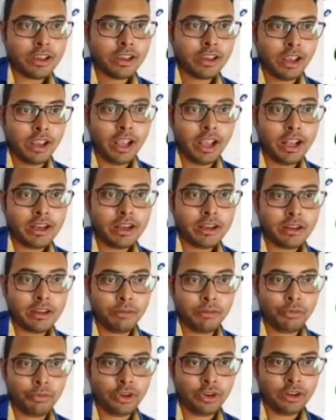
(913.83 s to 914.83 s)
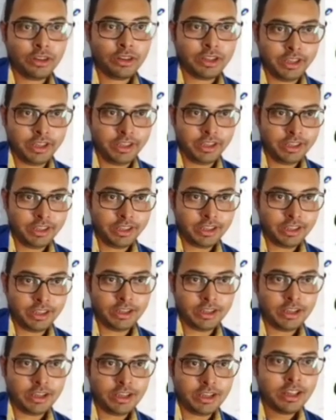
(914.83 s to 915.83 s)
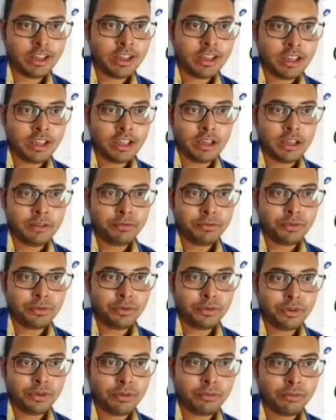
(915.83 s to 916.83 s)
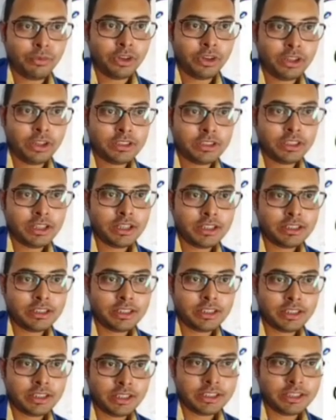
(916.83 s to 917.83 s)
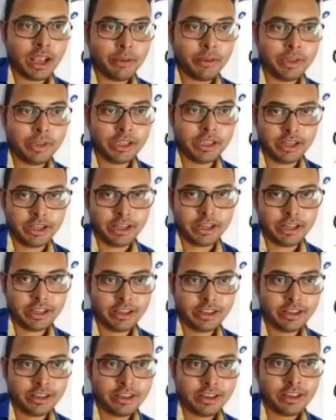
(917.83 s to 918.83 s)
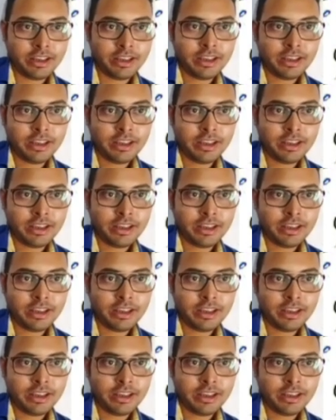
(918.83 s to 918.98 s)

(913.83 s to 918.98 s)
Okay, and the important thing, if potential is symmetric,